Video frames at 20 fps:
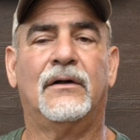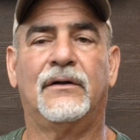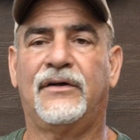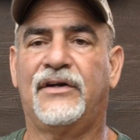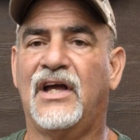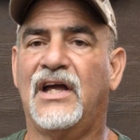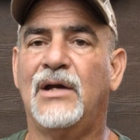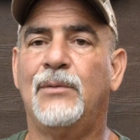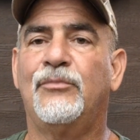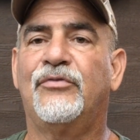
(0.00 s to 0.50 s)

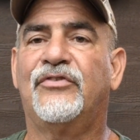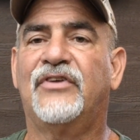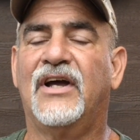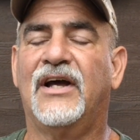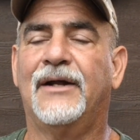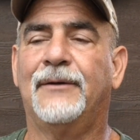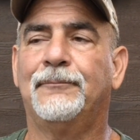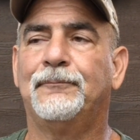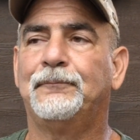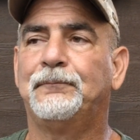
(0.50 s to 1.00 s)
games
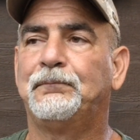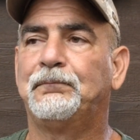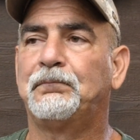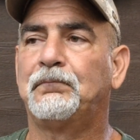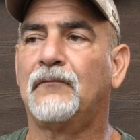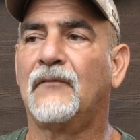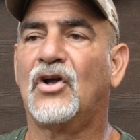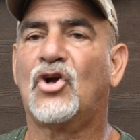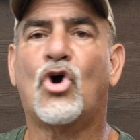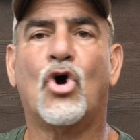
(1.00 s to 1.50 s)
that
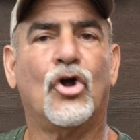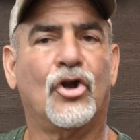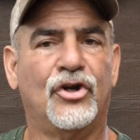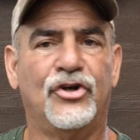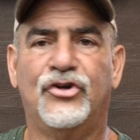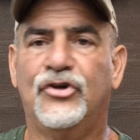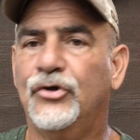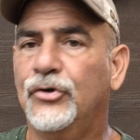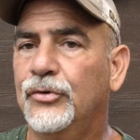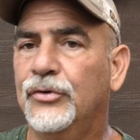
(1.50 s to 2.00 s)
Call of
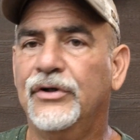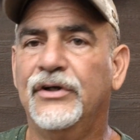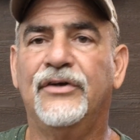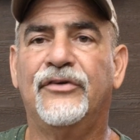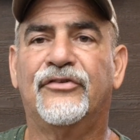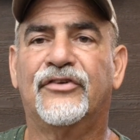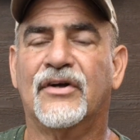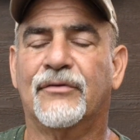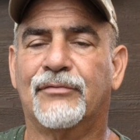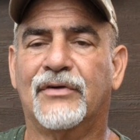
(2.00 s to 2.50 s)
Duty,
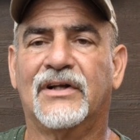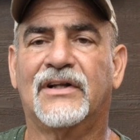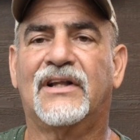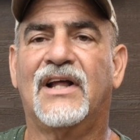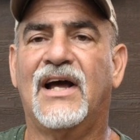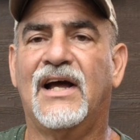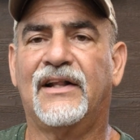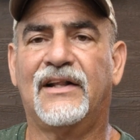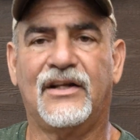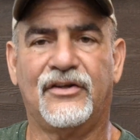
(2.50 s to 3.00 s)
stuff like
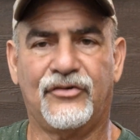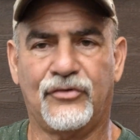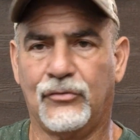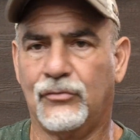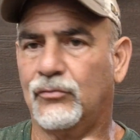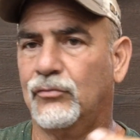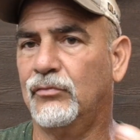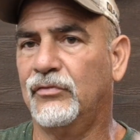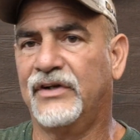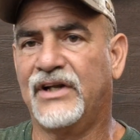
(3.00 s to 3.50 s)
that,
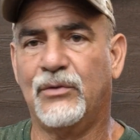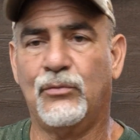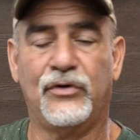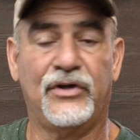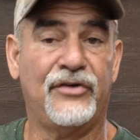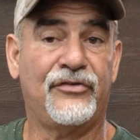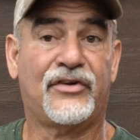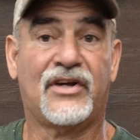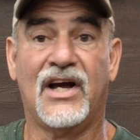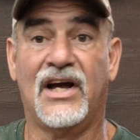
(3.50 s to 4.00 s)

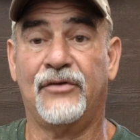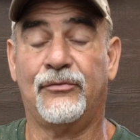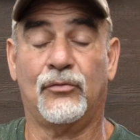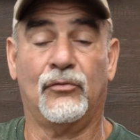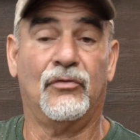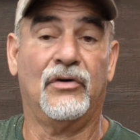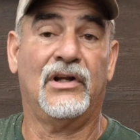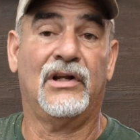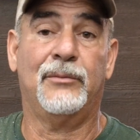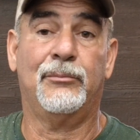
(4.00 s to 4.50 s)
these guys were
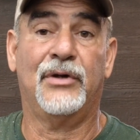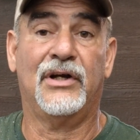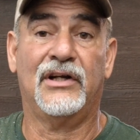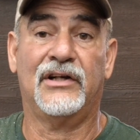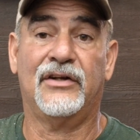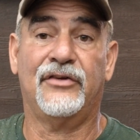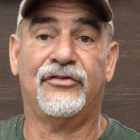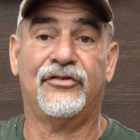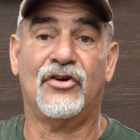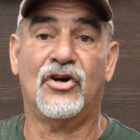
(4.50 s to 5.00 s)
really
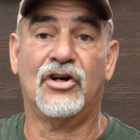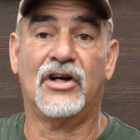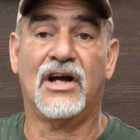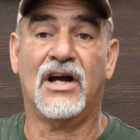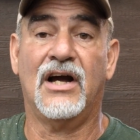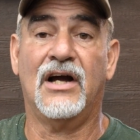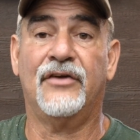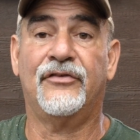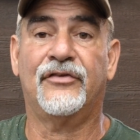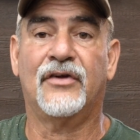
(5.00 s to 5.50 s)
big, these young
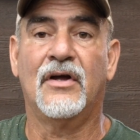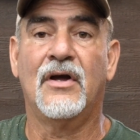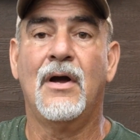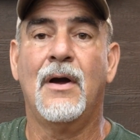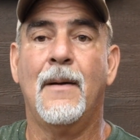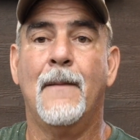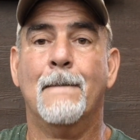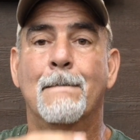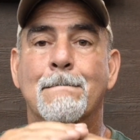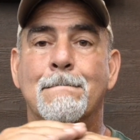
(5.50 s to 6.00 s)
guys,
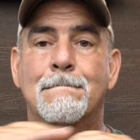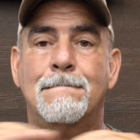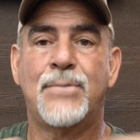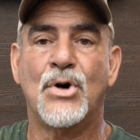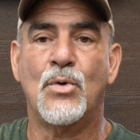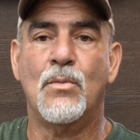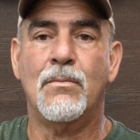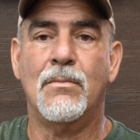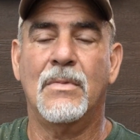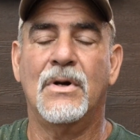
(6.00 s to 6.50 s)

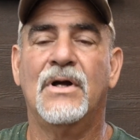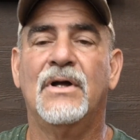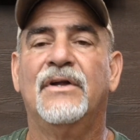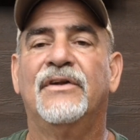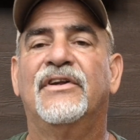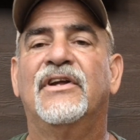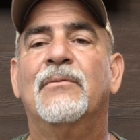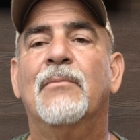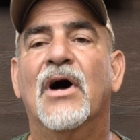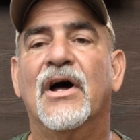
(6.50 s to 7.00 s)
boom,
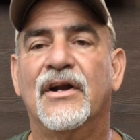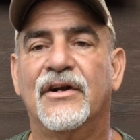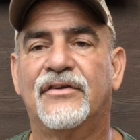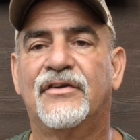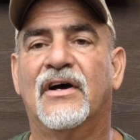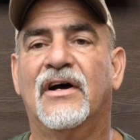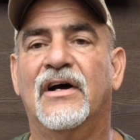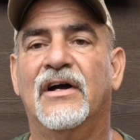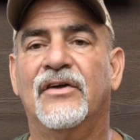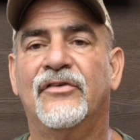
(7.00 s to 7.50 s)

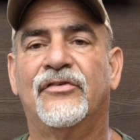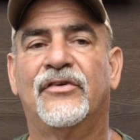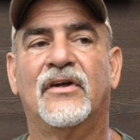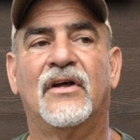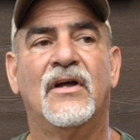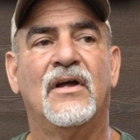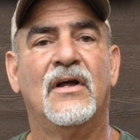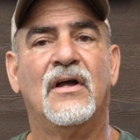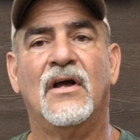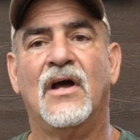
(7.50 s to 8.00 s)
demonetized.
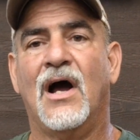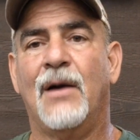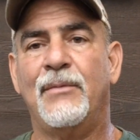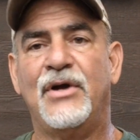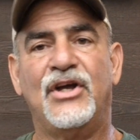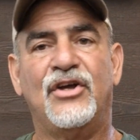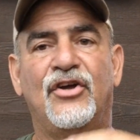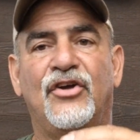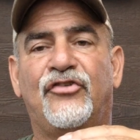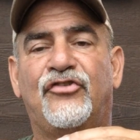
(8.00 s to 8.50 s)

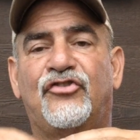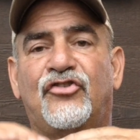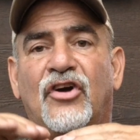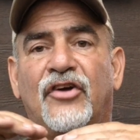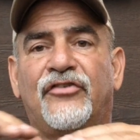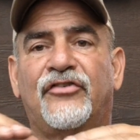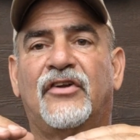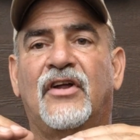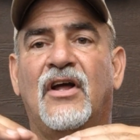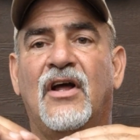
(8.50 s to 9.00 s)
It's
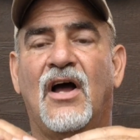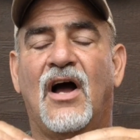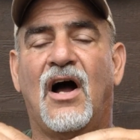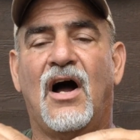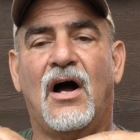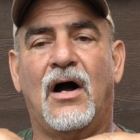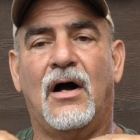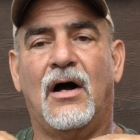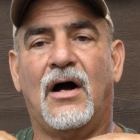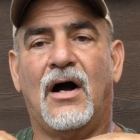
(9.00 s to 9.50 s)
just,
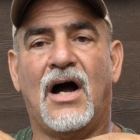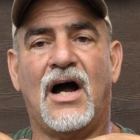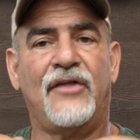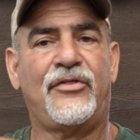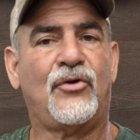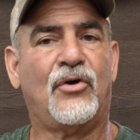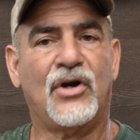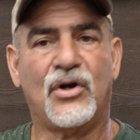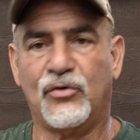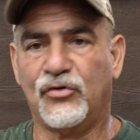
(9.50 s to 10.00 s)
I
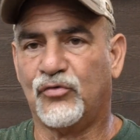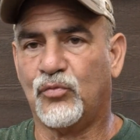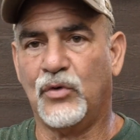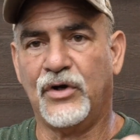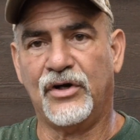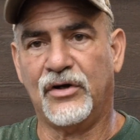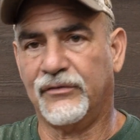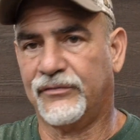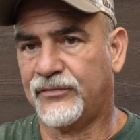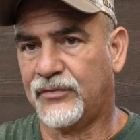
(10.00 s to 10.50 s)
thought it was
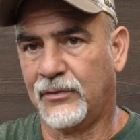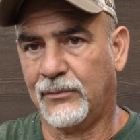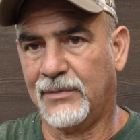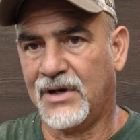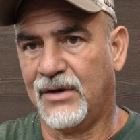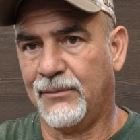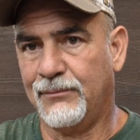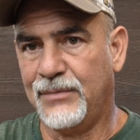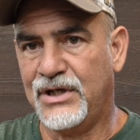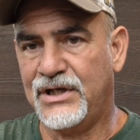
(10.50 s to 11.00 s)
weird for
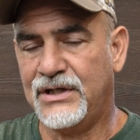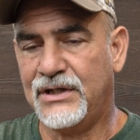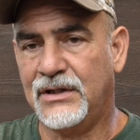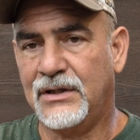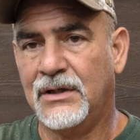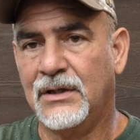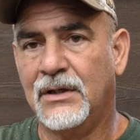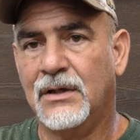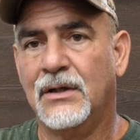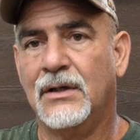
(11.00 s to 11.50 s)
about me.
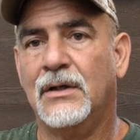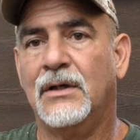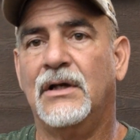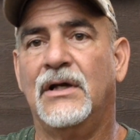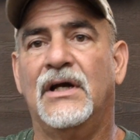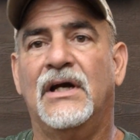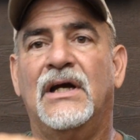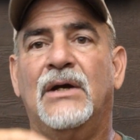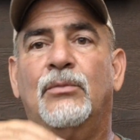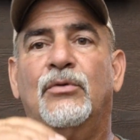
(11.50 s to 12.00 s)

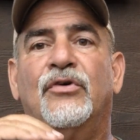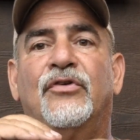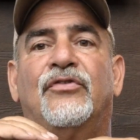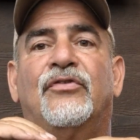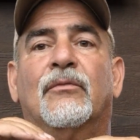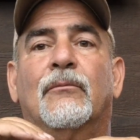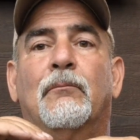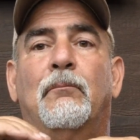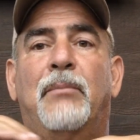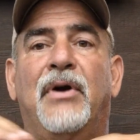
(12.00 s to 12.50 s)
It was
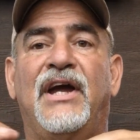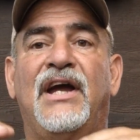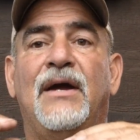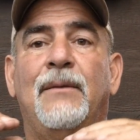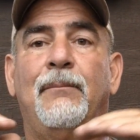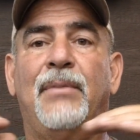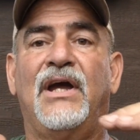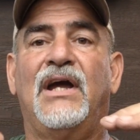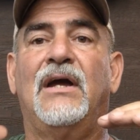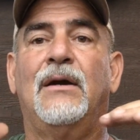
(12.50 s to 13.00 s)

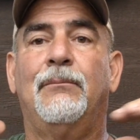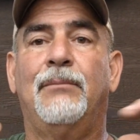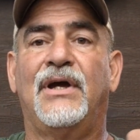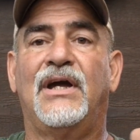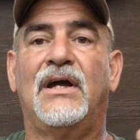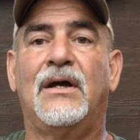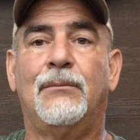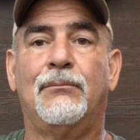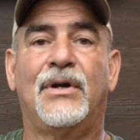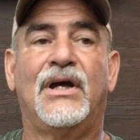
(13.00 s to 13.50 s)
bam, bam,
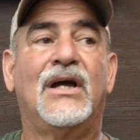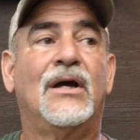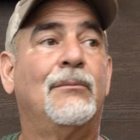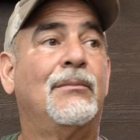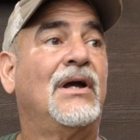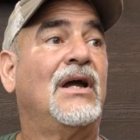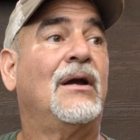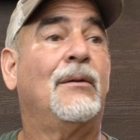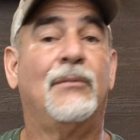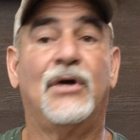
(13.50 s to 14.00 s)
bam, bam,
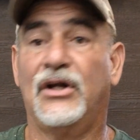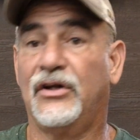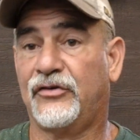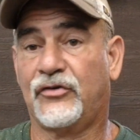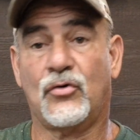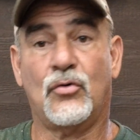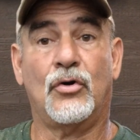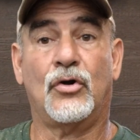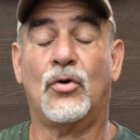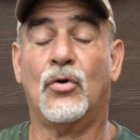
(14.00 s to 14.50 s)
bam. It's
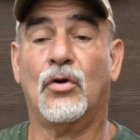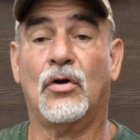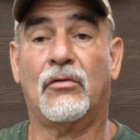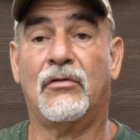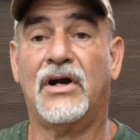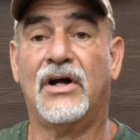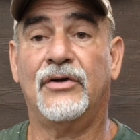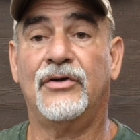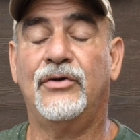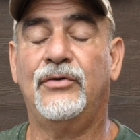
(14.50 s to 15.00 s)
going all
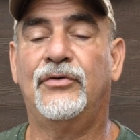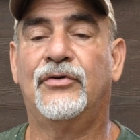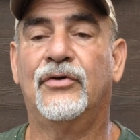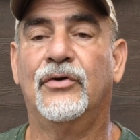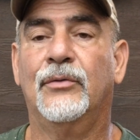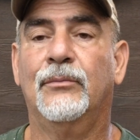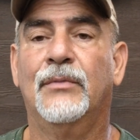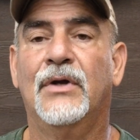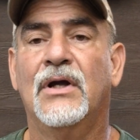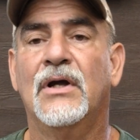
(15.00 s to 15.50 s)
around YouTube.